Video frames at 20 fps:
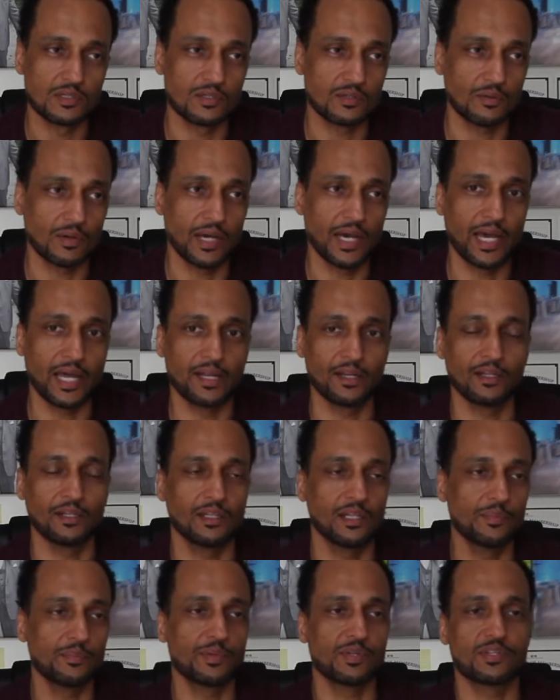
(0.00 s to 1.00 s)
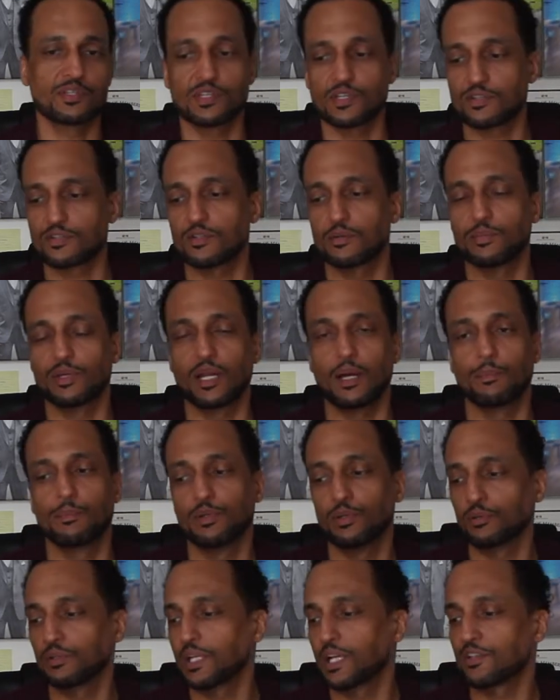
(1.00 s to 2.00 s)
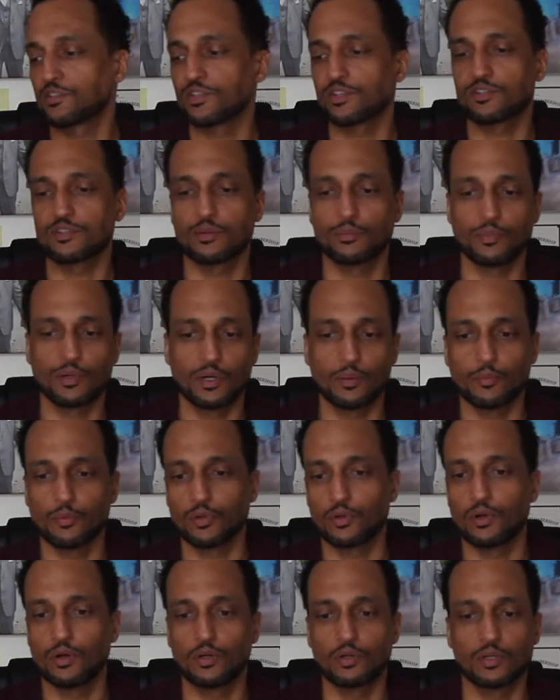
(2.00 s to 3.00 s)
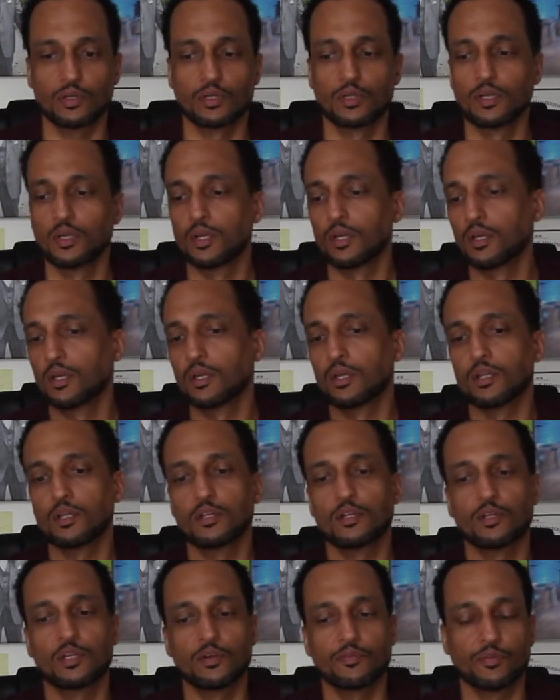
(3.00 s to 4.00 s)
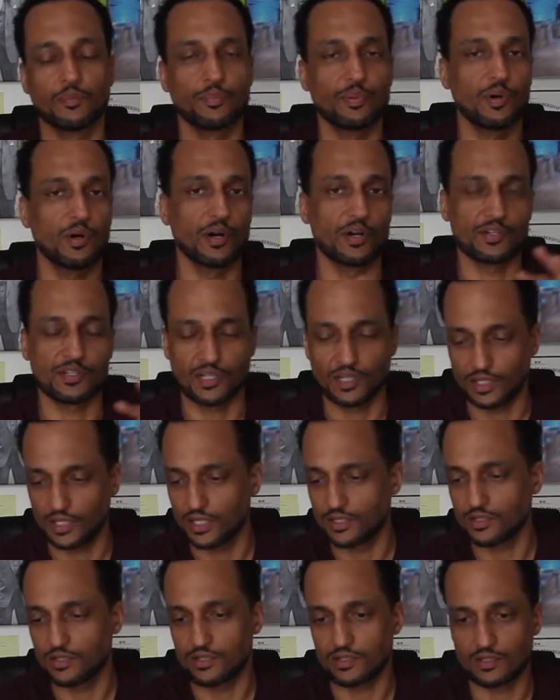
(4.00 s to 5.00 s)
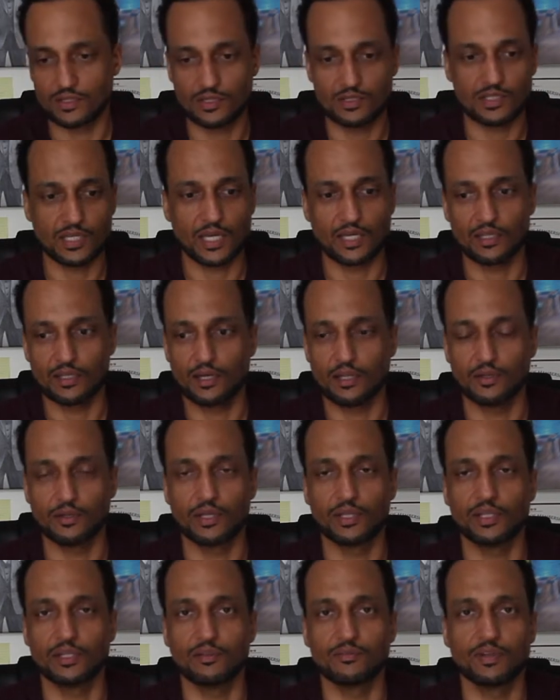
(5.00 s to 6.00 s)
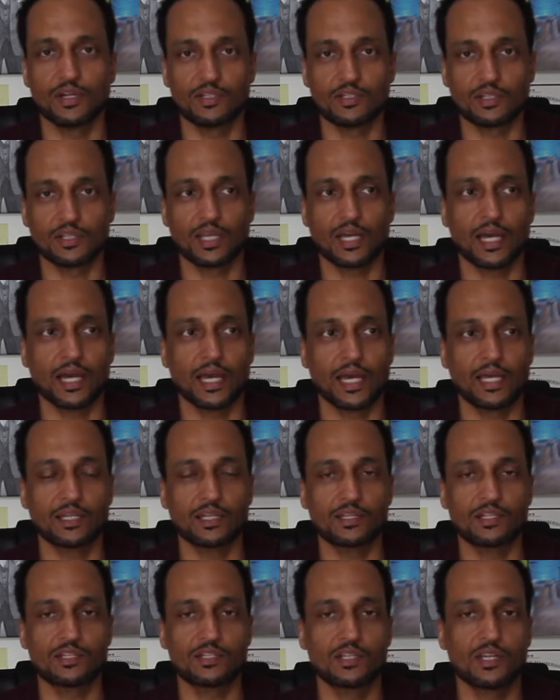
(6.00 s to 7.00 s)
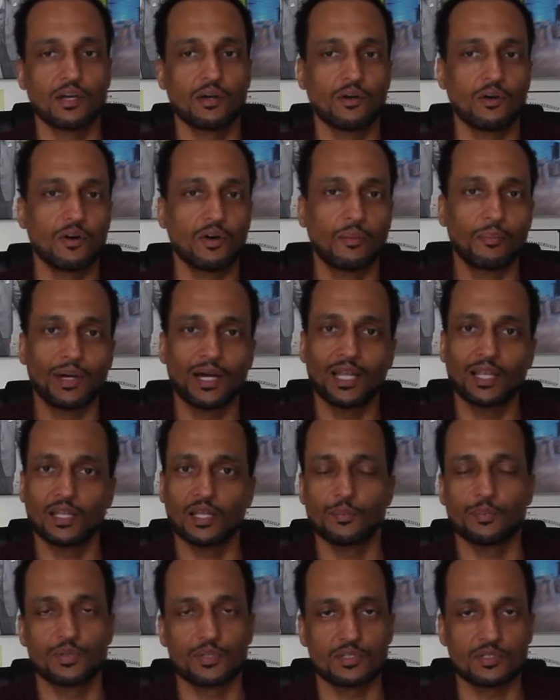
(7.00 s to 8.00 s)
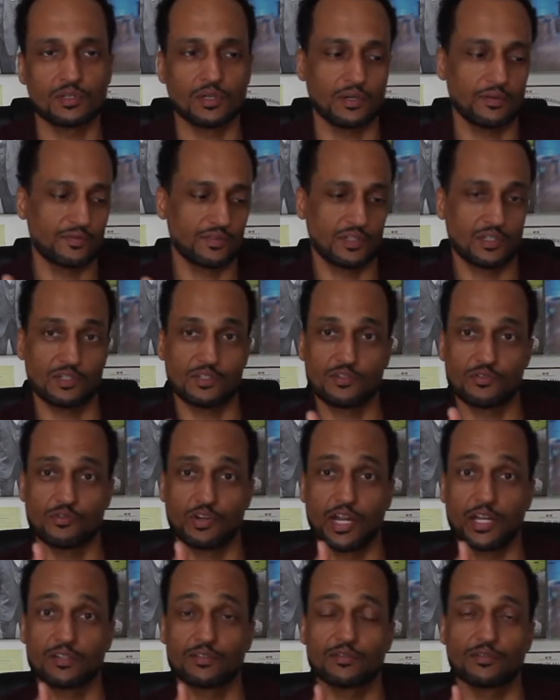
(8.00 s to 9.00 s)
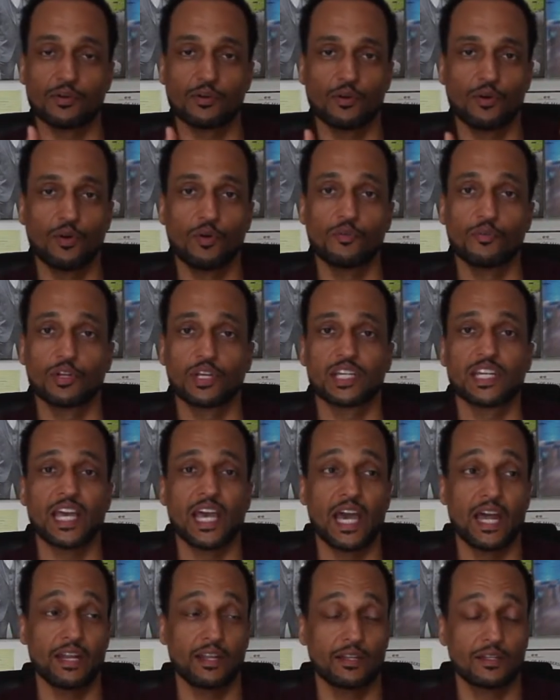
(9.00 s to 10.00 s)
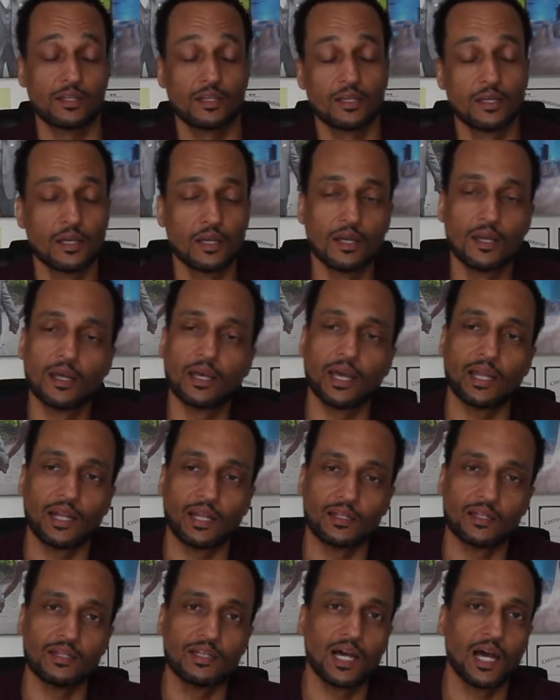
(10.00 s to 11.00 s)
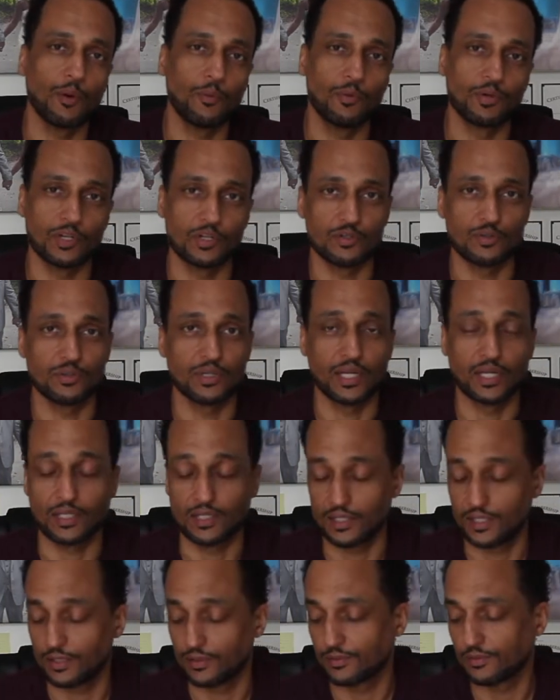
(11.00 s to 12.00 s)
So I had an Olympus system and I built that system up with all the different parts and lenses and this, that, and the other. And then eventually I had to sell all my Olympus stuff to transfer over to Canon. And I did not want to do that again.